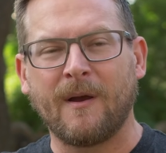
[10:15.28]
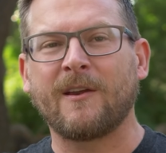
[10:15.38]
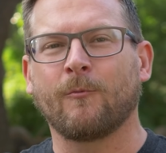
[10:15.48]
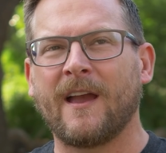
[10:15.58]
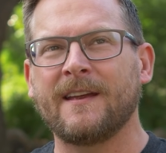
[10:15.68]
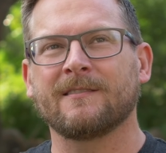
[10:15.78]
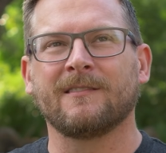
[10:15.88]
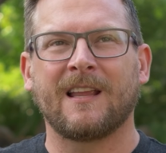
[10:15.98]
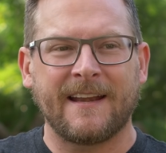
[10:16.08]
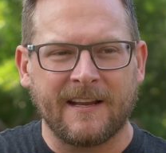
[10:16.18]
I might write
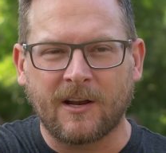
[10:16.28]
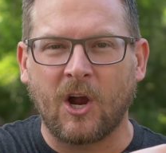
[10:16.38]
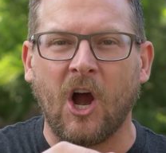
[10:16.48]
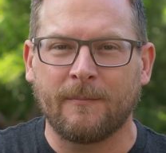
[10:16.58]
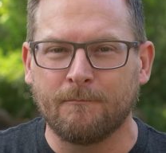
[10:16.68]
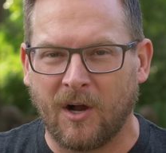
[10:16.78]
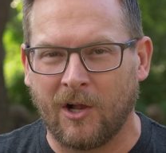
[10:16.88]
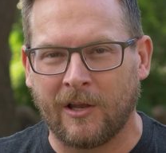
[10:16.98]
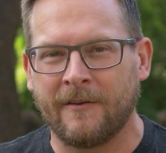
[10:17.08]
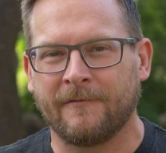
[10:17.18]
lighting a cotton
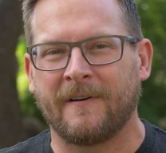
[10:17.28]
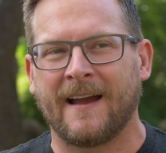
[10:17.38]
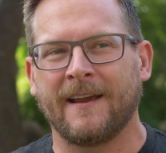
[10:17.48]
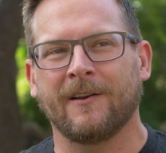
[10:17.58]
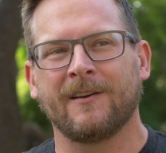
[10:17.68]
ball on fire.